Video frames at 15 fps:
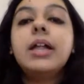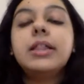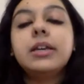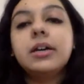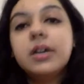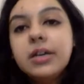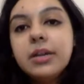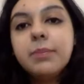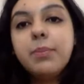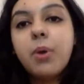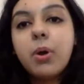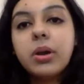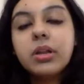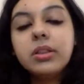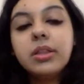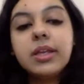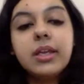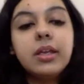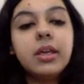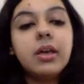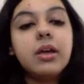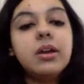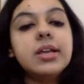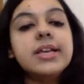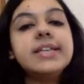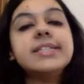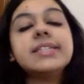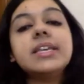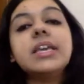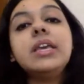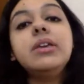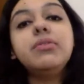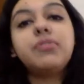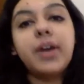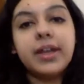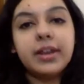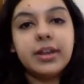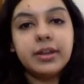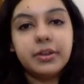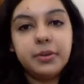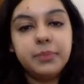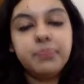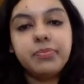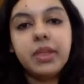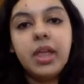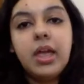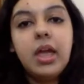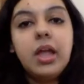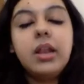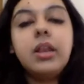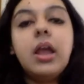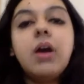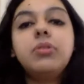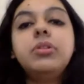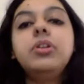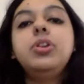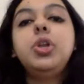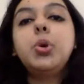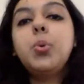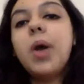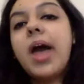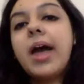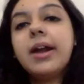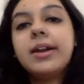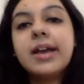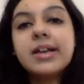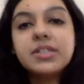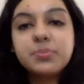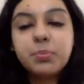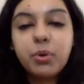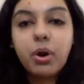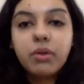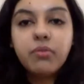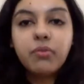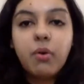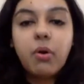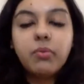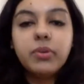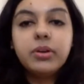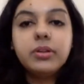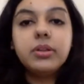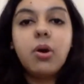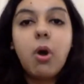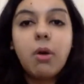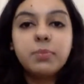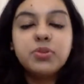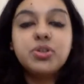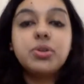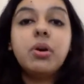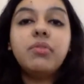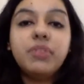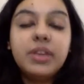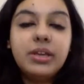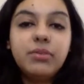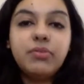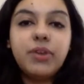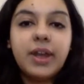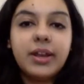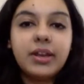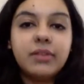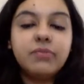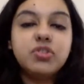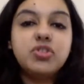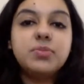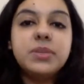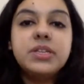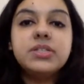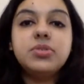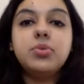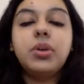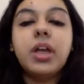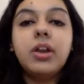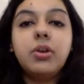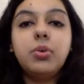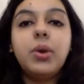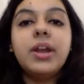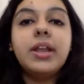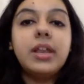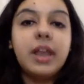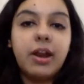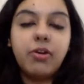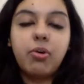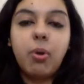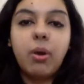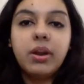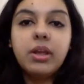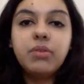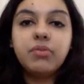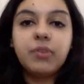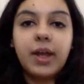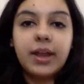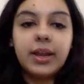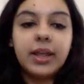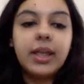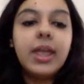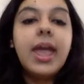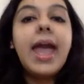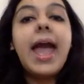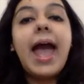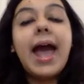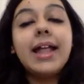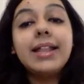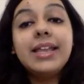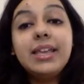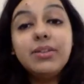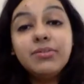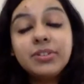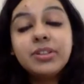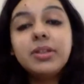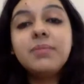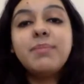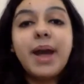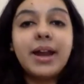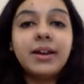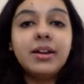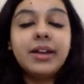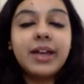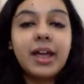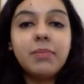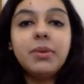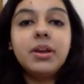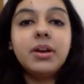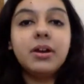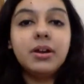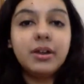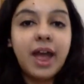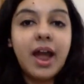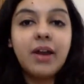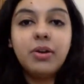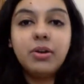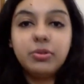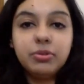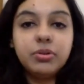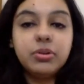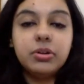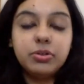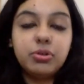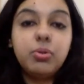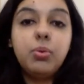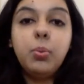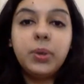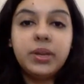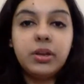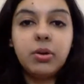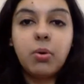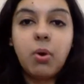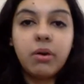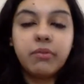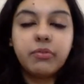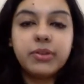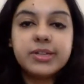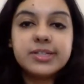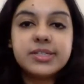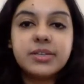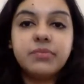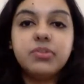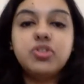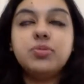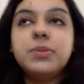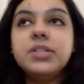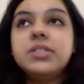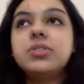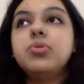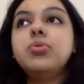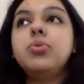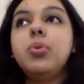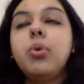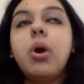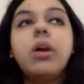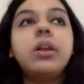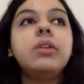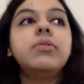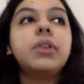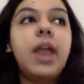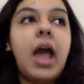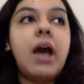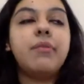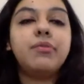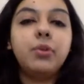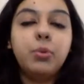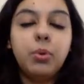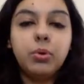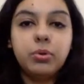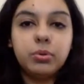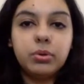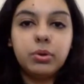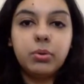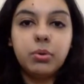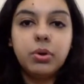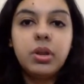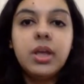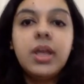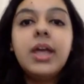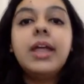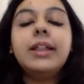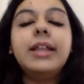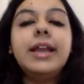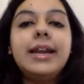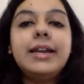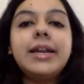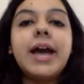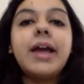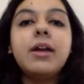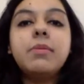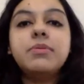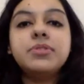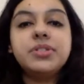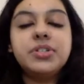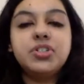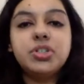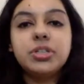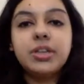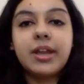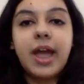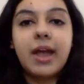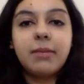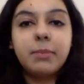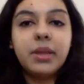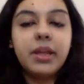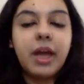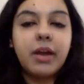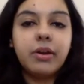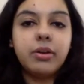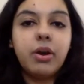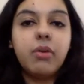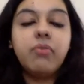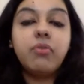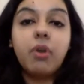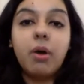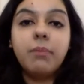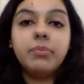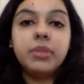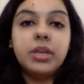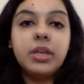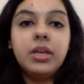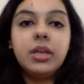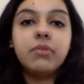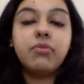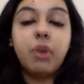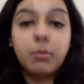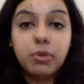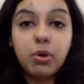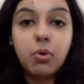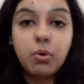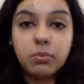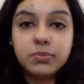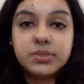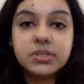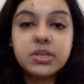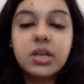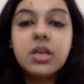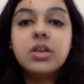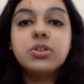Third important thing here is e-filing. Now, the new Act has brought forward the option of e-filing, which means you can do an electronic filing and even the matter can be heard at through video conferencing, which means you do not even have to go to the court. The entire procedure can be carried out from your homes.